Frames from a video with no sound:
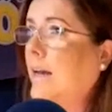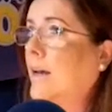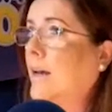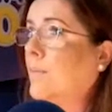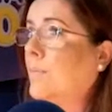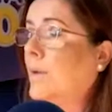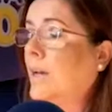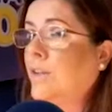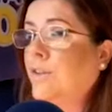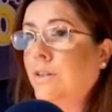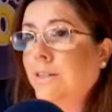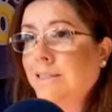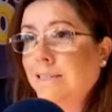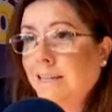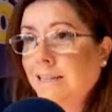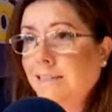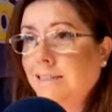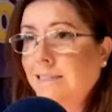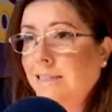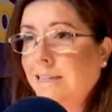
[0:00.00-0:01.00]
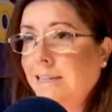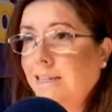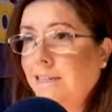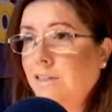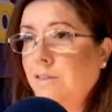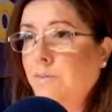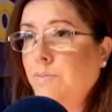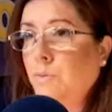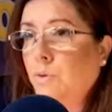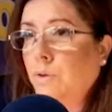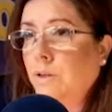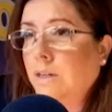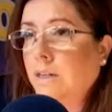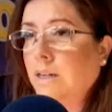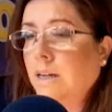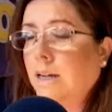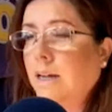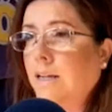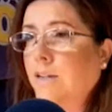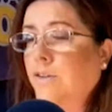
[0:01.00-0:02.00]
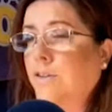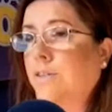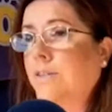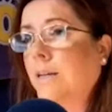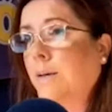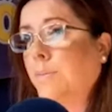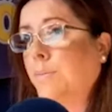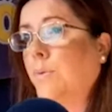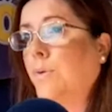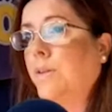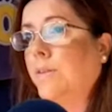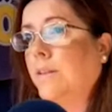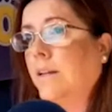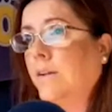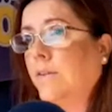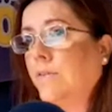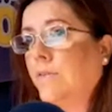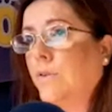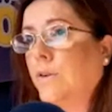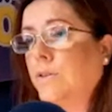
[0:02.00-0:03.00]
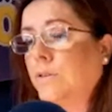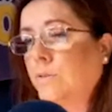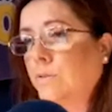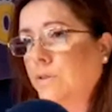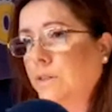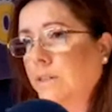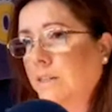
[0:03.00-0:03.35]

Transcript: and you'll tend to eat more, and your set point therefore